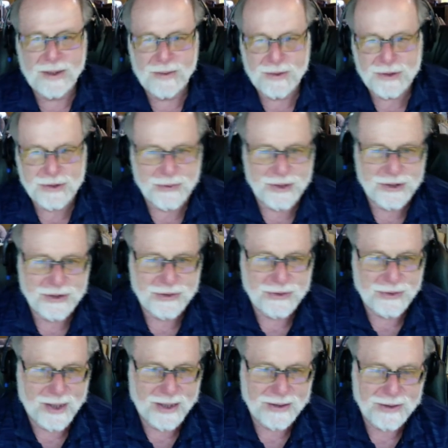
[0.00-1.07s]
he was the regional
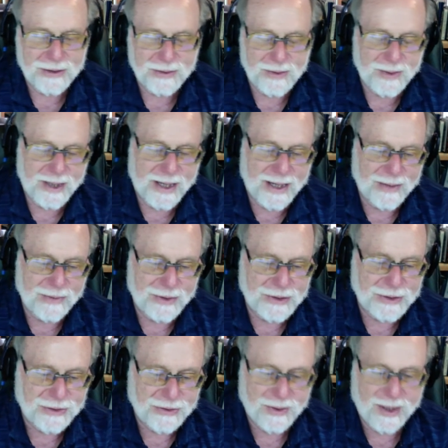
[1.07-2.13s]
director when we had
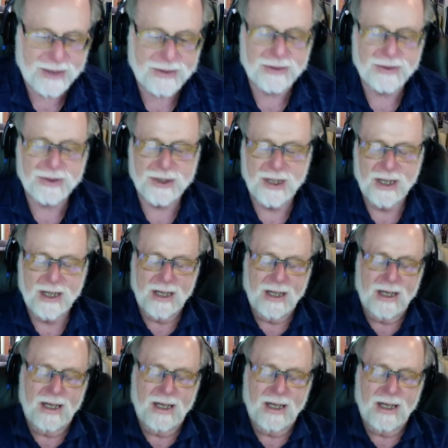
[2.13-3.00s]
regional directors. Yes.